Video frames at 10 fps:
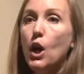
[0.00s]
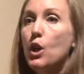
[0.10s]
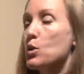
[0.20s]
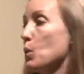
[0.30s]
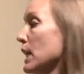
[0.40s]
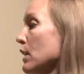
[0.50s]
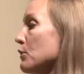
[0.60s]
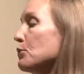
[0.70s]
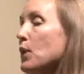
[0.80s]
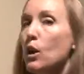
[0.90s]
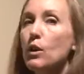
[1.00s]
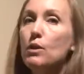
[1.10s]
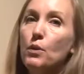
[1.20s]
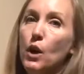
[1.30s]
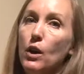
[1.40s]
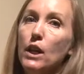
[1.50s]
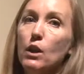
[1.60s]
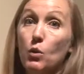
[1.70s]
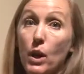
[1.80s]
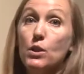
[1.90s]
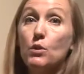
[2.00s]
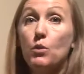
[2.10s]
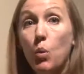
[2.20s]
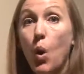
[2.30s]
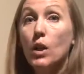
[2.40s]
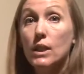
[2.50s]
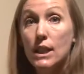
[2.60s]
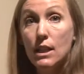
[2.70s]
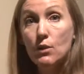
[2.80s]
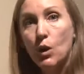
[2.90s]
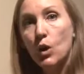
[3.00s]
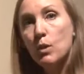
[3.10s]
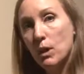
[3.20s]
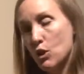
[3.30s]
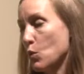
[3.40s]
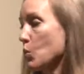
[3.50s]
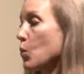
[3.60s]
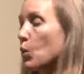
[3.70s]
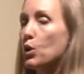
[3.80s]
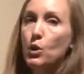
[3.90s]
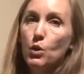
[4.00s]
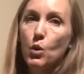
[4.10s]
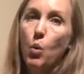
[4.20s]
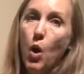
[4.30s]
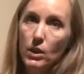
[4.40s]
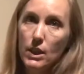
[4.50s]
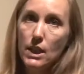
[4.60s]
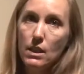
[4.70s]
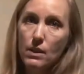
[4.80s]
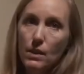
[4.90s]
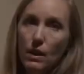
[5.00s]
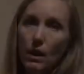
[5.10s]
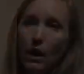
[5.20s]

So, again, very, very aggressive qualities, very much warrior qualities.